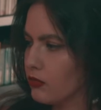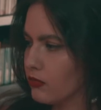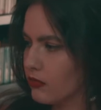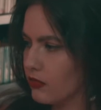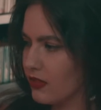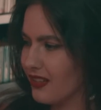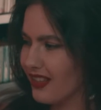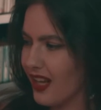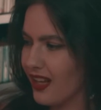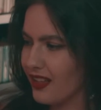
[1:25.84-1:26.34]

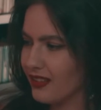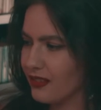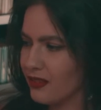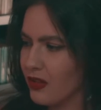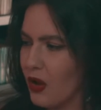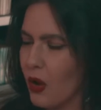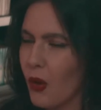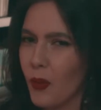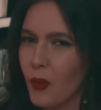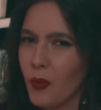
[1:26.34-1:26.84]
not
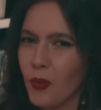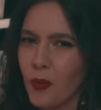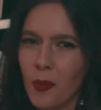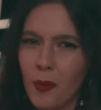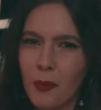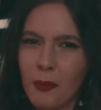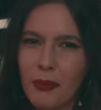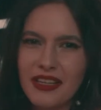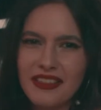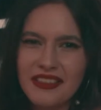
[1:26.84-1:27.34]
know
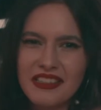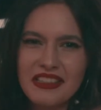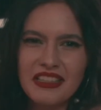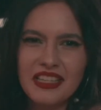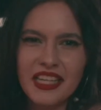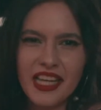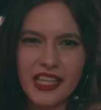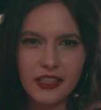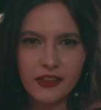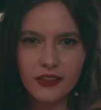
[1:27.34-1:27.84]

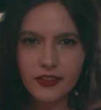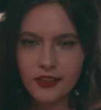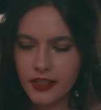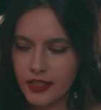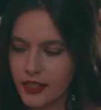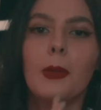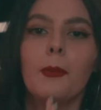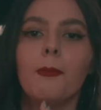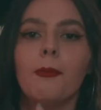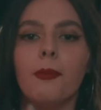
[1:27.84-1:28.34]
basically
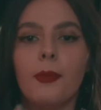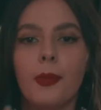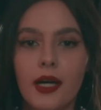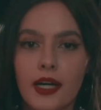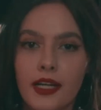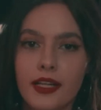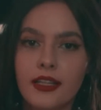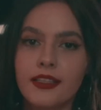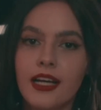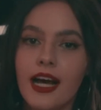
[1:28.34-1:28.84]
anything,
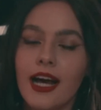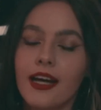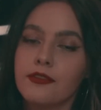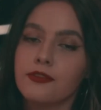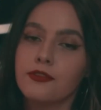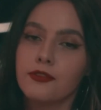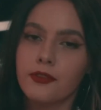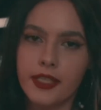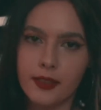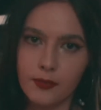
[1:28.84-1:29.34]
but
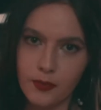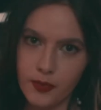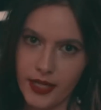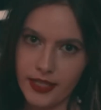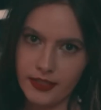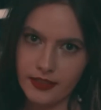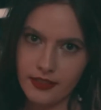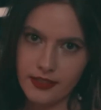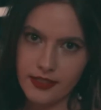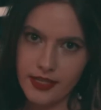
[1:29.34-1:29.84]
I've read
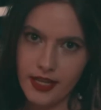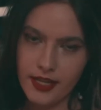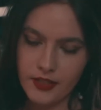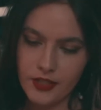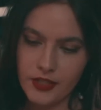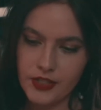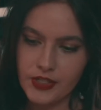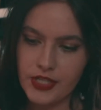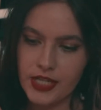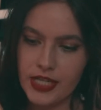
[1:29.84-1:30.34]
Brandon
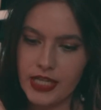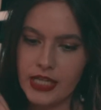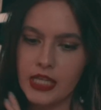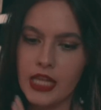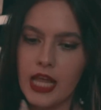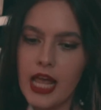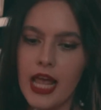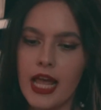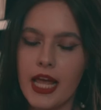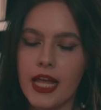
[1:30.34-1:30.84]
Sanderson
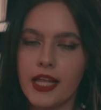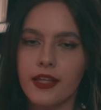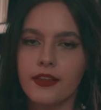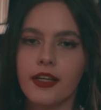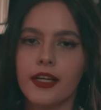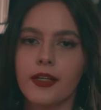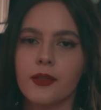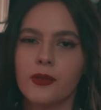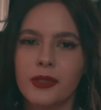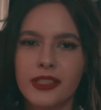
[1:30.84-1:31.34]
and
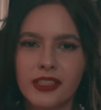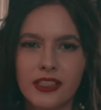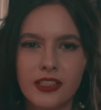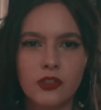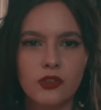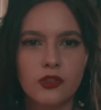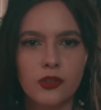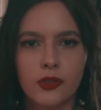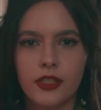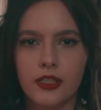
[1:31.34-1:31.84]
I really
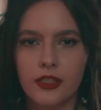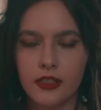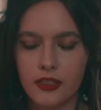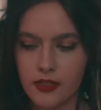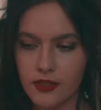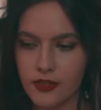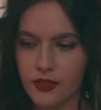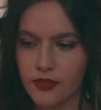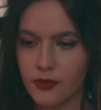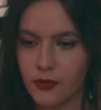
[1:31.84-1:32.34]
enjoy
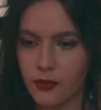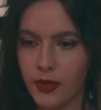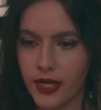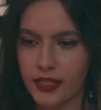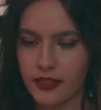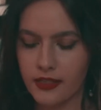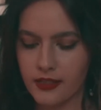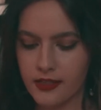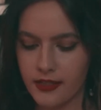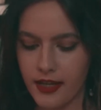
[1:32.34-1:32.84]
his
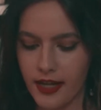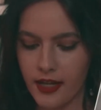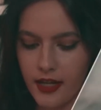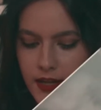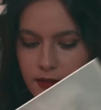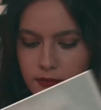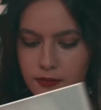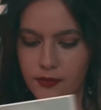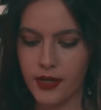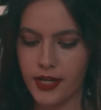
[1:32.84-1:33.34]
writing style.
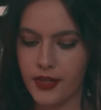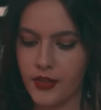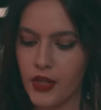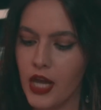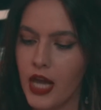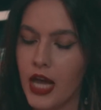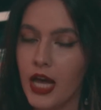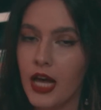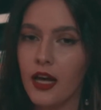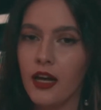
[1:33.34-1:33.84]
I've read
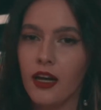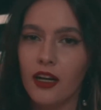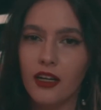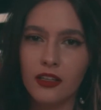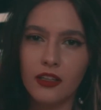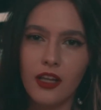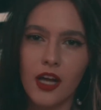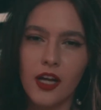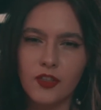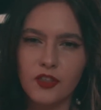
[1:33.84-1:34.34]

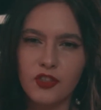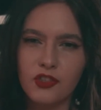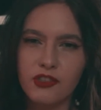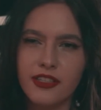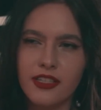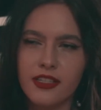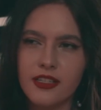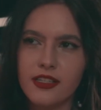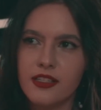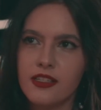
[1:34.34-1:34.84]

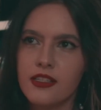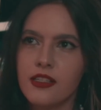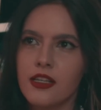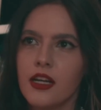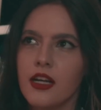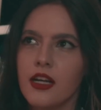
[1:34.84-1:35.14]
Elantris,